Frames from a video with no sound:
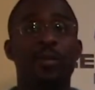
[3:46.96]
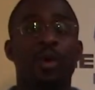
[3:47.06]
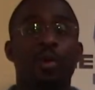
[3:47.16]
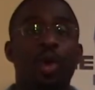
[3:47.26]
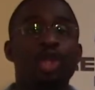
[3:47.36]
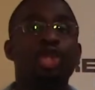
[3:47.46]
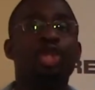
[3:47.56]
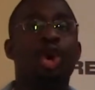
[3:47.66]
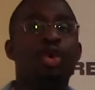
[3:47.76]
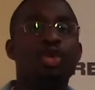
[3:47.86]
Once you
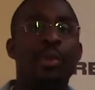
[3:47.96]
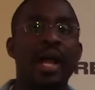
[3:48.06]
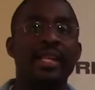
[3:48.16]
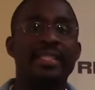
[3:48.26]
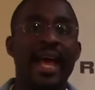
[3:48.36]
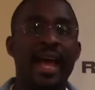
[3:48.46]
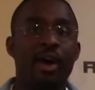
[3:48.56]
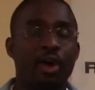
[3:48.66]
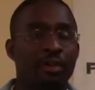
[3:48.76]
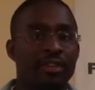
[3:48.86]
coax your body
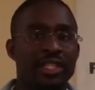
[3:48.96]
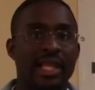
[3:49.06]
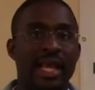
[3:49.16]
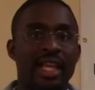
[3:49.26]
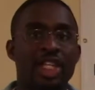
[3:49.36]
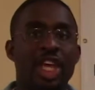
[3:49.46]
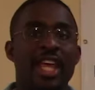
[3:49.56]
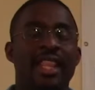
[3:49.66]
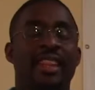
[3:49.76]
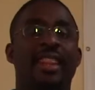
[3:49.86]
down off its ledge,
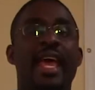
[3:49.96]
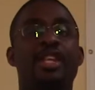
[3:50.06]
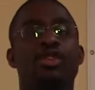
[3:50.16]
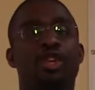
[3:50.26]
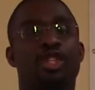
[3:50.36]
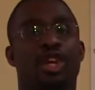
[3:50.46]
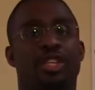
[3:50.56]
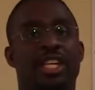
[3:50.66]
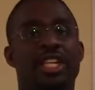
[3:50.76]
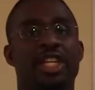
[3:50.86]
then you can
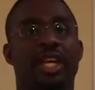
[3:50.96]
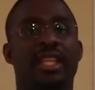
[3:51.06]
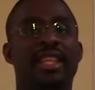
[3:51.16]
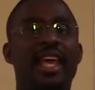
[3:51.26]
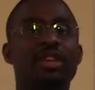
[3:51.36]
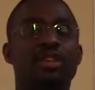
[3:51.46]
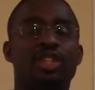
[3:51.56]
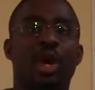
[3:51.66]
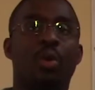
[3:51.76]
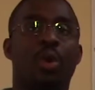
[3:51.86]
start teaching it. Then you can
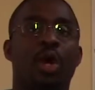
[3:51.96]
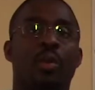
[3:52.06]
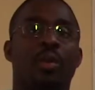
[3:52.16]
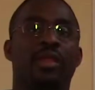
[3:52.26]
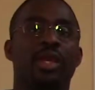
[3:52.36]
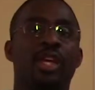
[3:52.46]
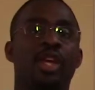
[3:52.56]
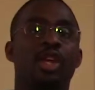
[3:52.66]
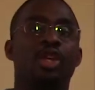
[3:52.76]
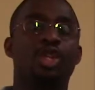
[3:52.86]
start working with it.
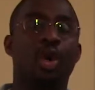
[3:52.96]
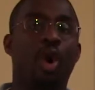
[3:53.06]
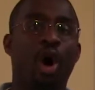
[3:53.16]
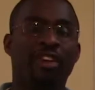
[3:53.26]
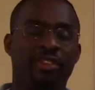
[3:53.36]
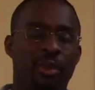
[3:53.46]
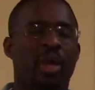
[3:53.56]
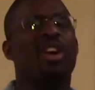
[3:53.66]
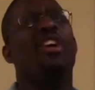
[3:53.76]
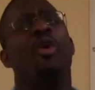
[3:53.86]
So often
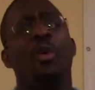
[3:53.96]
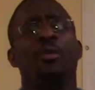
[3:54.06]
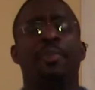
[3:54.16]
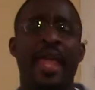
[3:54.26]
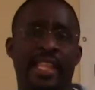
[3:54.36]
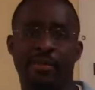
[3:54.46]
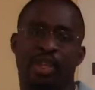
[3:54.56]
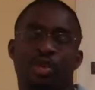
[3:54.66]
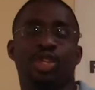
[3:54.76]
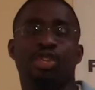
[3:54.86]
we're like, oh, we're in pain. Let me
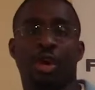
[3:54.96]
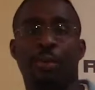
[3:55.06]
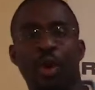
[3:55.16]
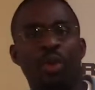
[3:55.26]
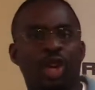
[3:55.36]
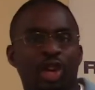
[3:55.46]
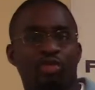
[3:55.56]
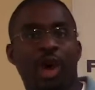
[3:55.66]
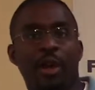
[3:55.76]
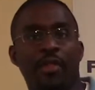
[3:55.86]
do this trigger point. We're going to
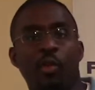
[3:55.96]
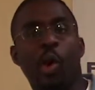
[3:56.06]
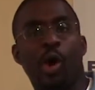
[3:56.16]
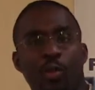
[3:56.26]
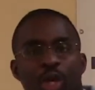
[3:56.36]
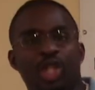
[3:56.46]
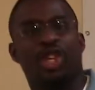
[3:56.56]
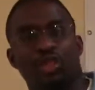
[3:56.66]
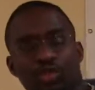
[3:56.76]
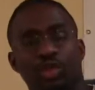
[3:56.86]
run on the wall and we're
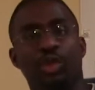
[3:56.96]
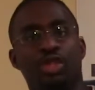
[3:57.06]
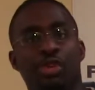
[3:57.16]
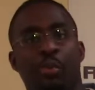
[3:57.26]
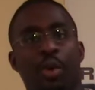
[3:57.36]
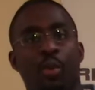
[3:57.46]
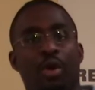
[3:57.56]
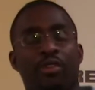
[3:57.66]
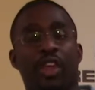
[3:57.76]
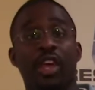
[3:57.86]
just going to do the trigger point
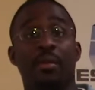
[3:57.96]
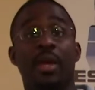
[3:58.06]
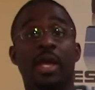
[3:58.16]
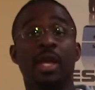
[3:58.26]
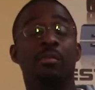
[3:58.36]
work for the hip.